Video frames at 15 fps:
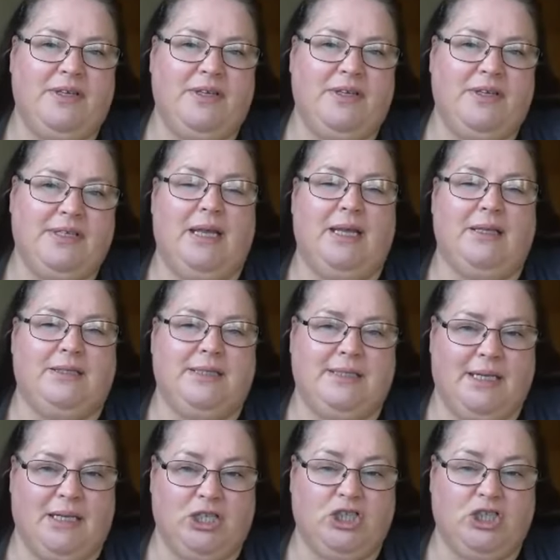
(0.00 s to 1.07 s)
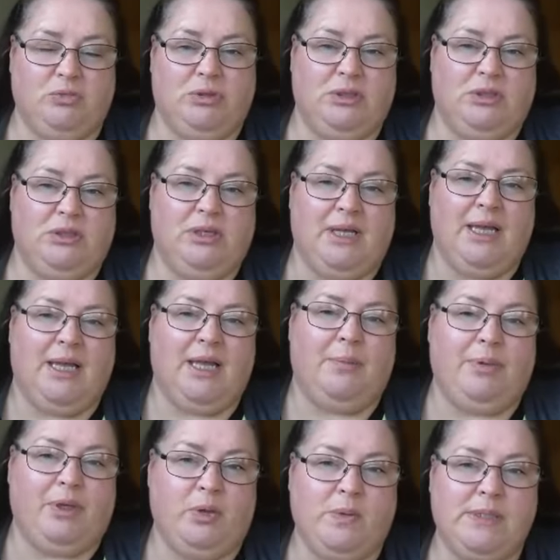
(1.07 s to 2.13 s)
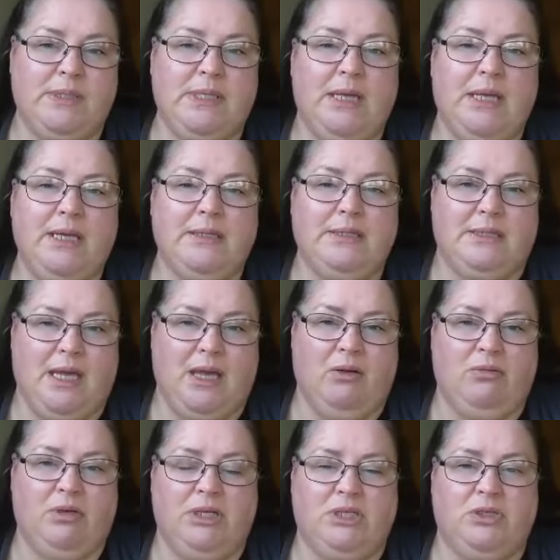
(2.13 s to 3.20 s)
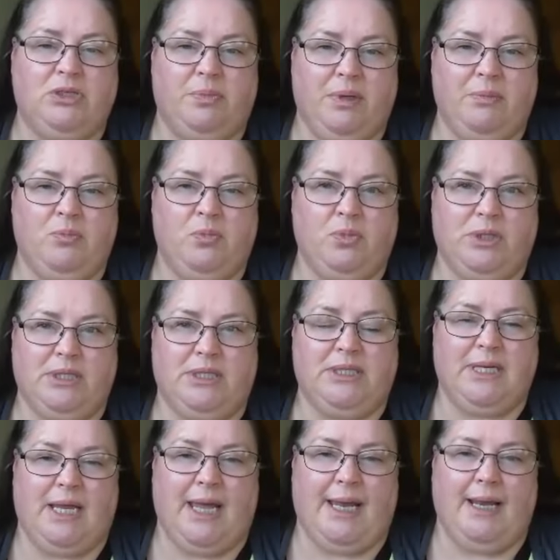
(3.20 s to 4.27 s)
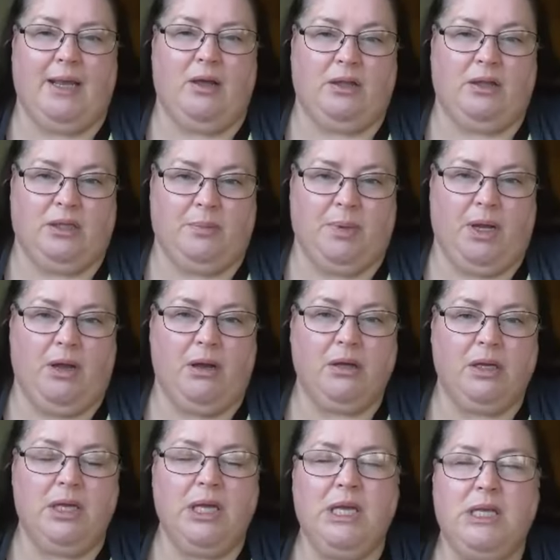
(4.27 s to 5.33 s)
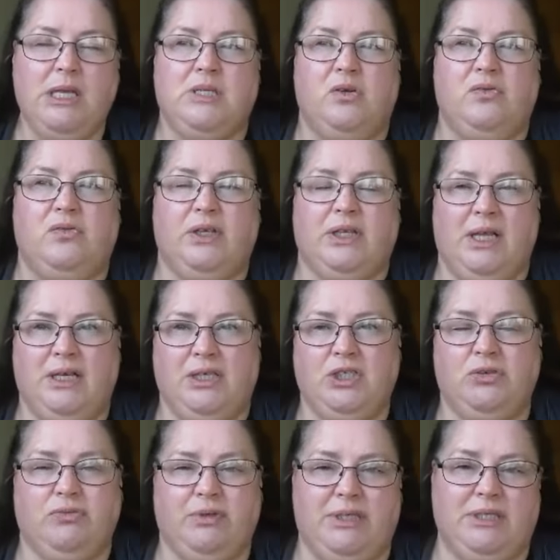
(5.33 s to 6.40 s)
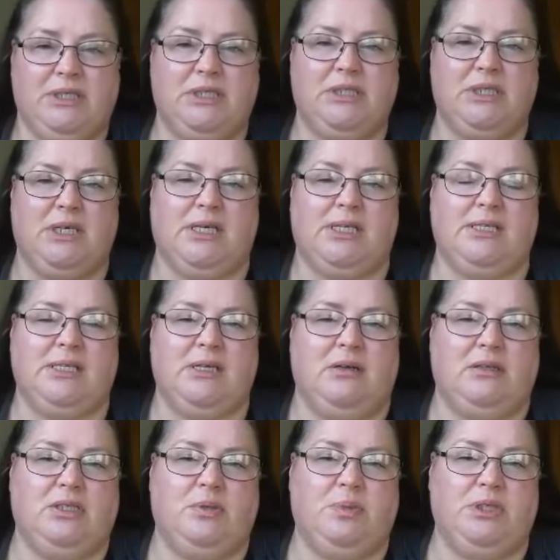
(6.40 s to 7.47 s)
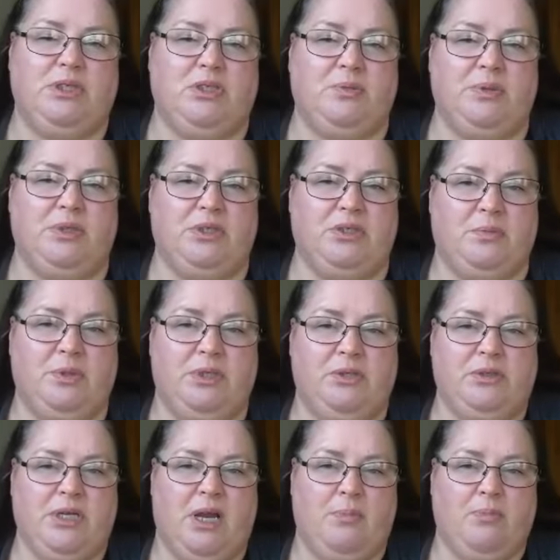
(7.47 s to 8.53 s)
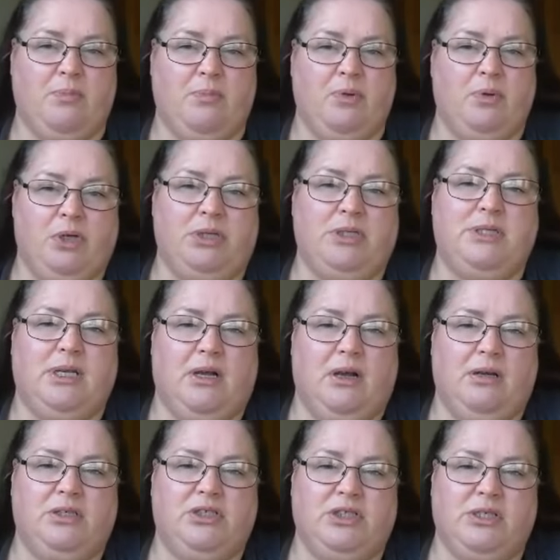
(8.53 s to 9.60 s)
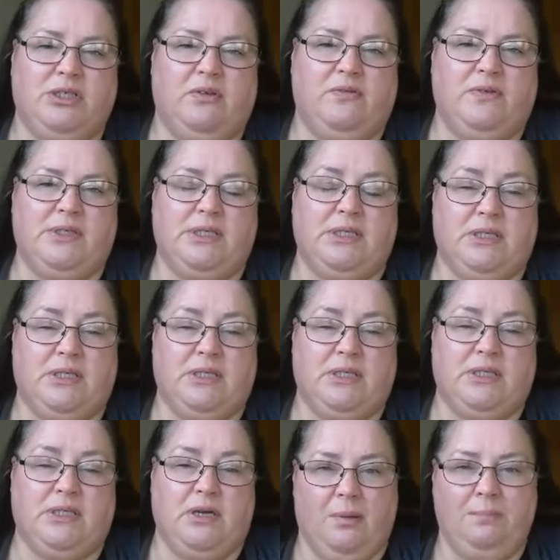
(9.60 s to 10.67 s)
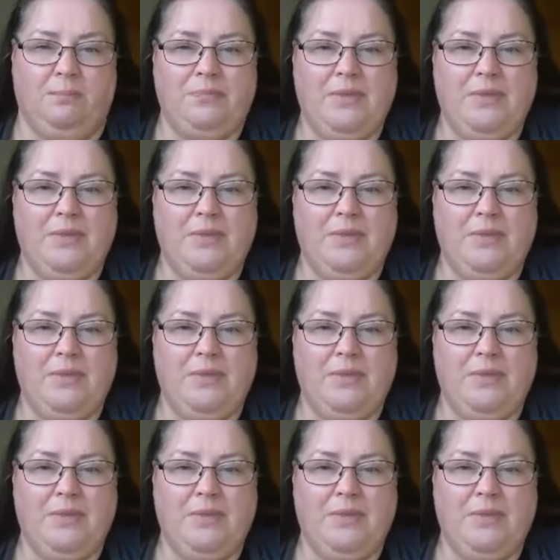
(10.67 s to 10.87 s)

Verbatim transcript: physical and the sexual uh, abuse down into a bit more detail on the blog. So if you'd like to read it, it's on www.deborahbyrnepsychologyservices.com.